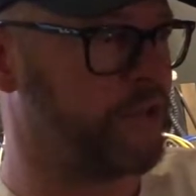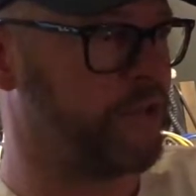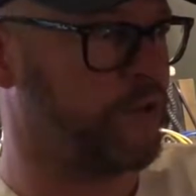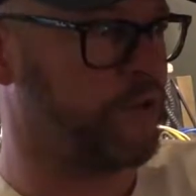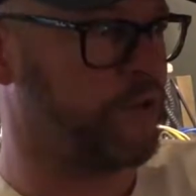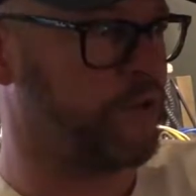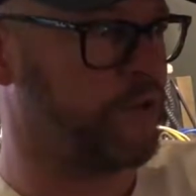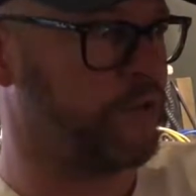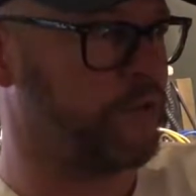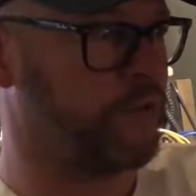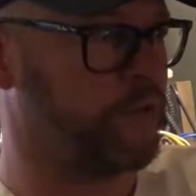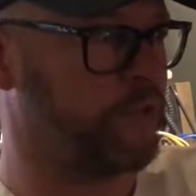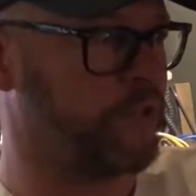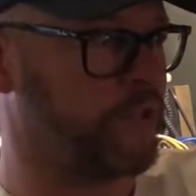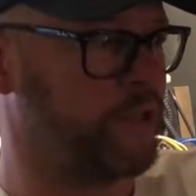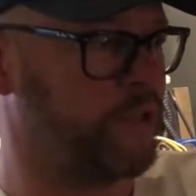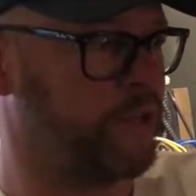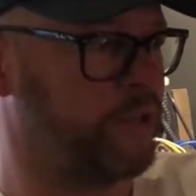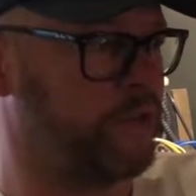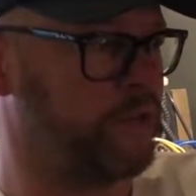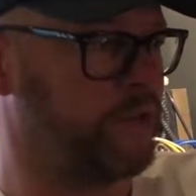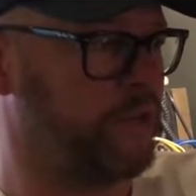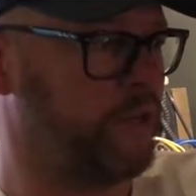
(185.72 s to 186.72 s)
tours, we'd
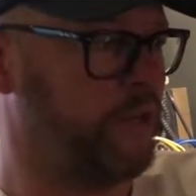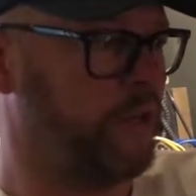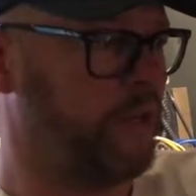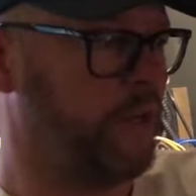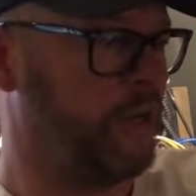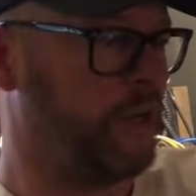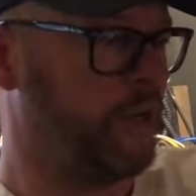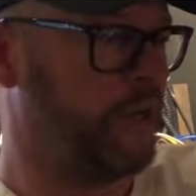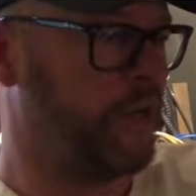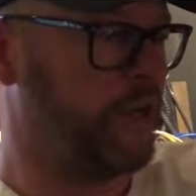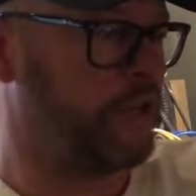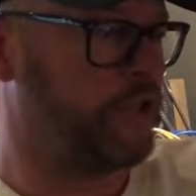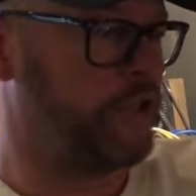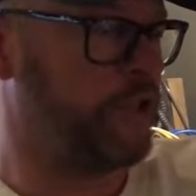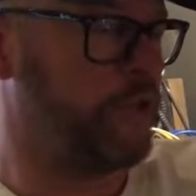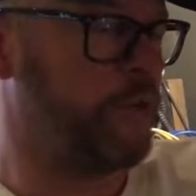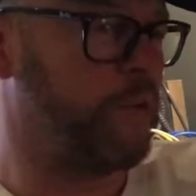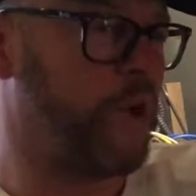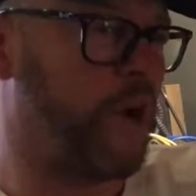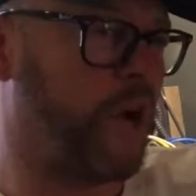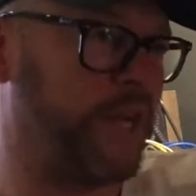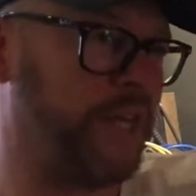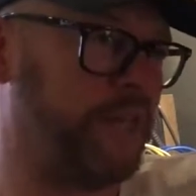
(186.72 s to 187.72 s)
done 2
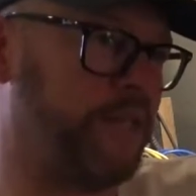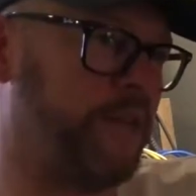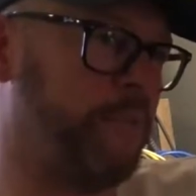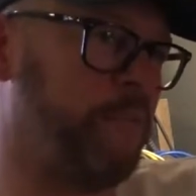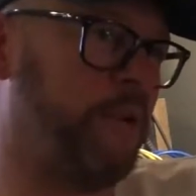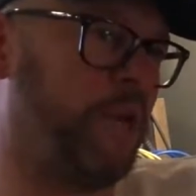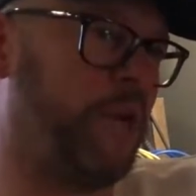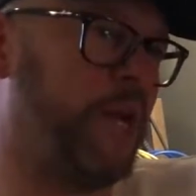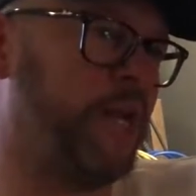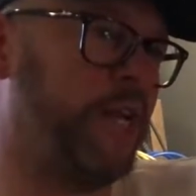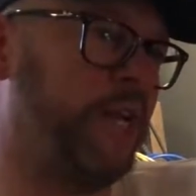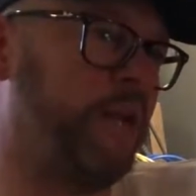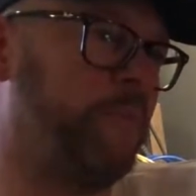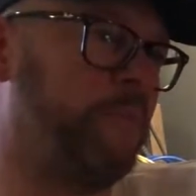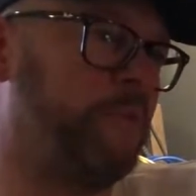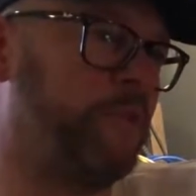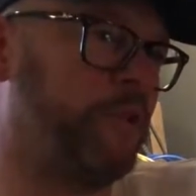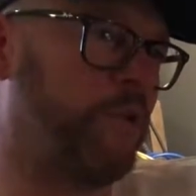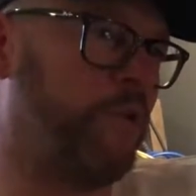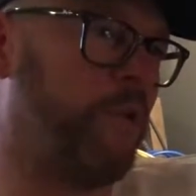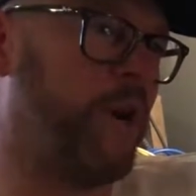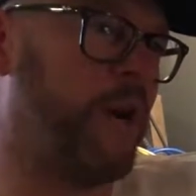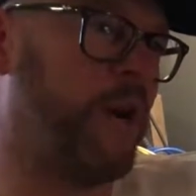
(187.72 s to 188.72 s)
nights in Millennium
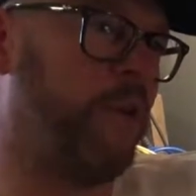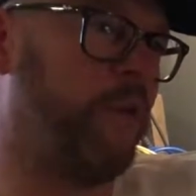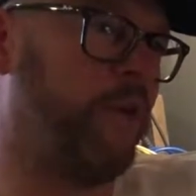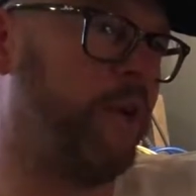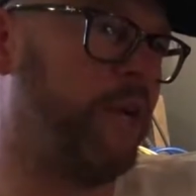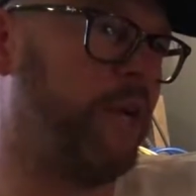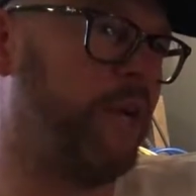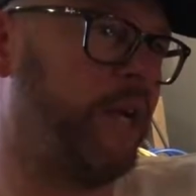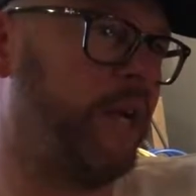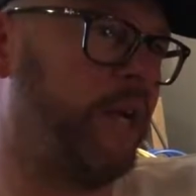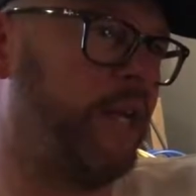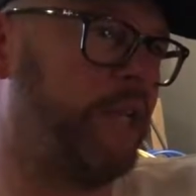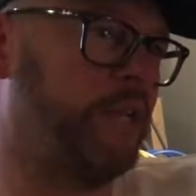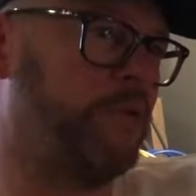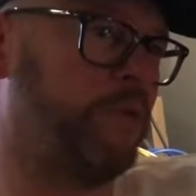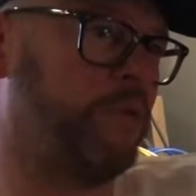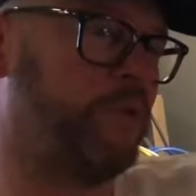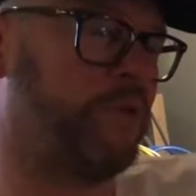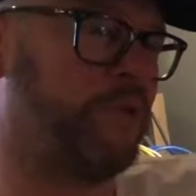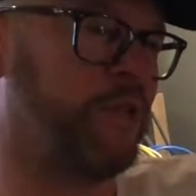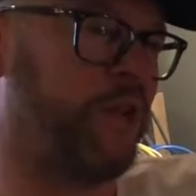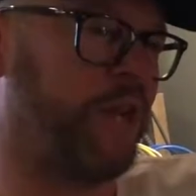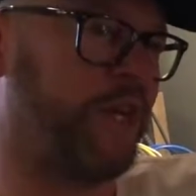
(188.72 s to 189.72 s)
Square in Leeds,
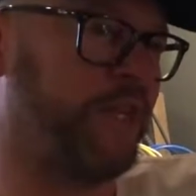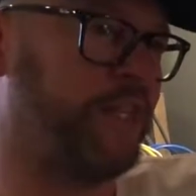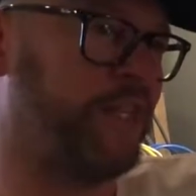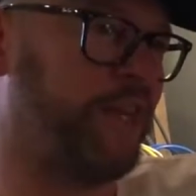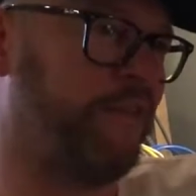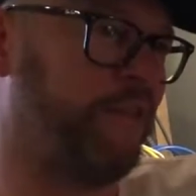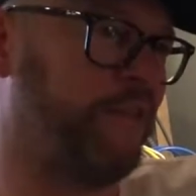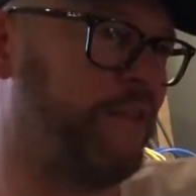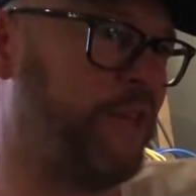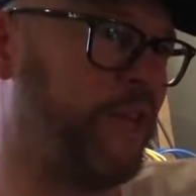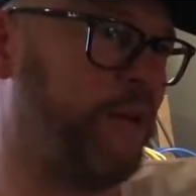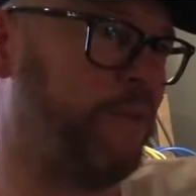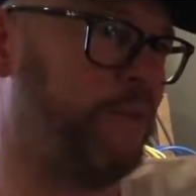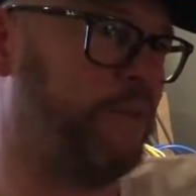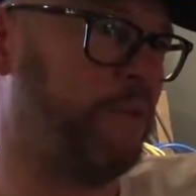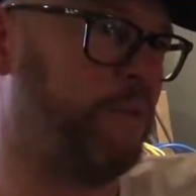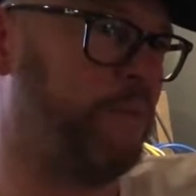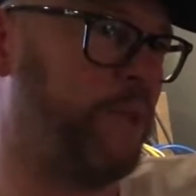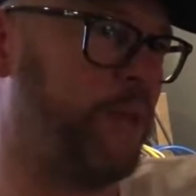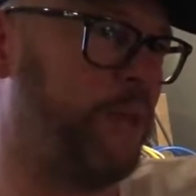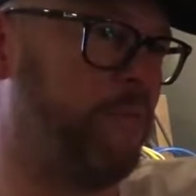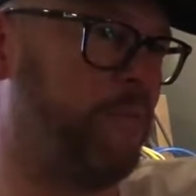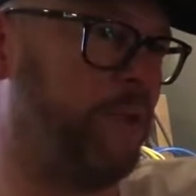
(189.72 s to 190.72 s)
which was like
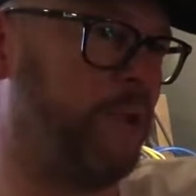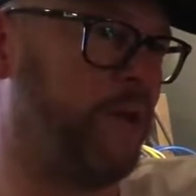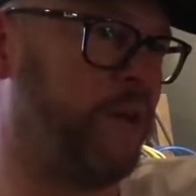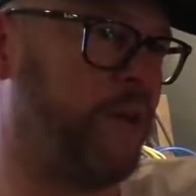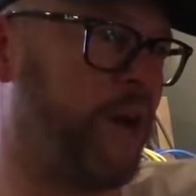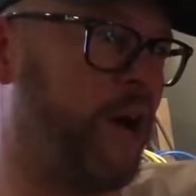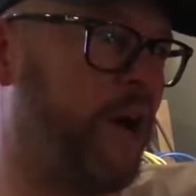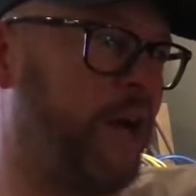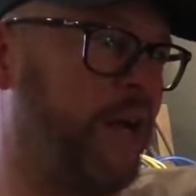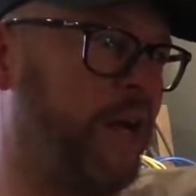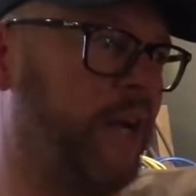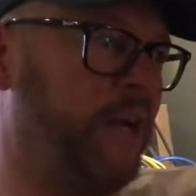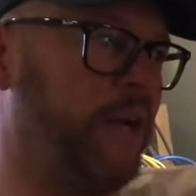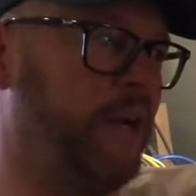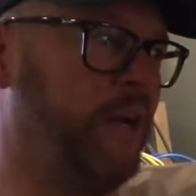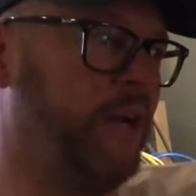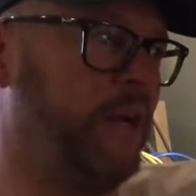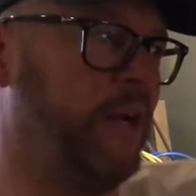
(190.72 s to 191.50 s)
7,000 people a night.